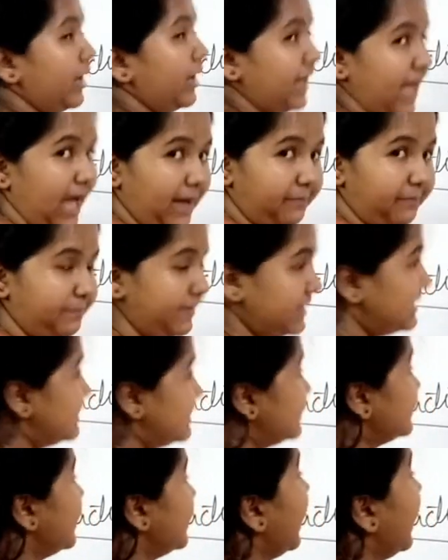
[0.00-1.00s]
happens?
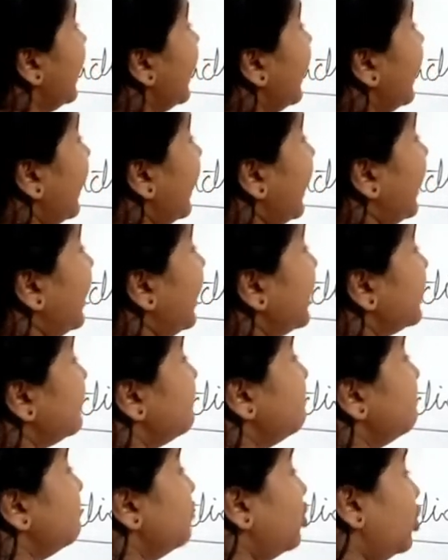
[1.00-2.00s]
It
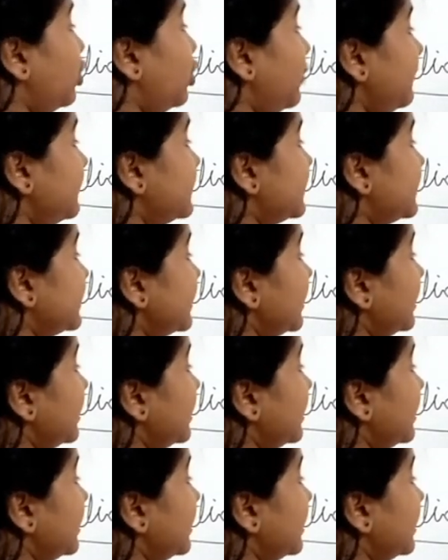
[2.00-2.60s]
moves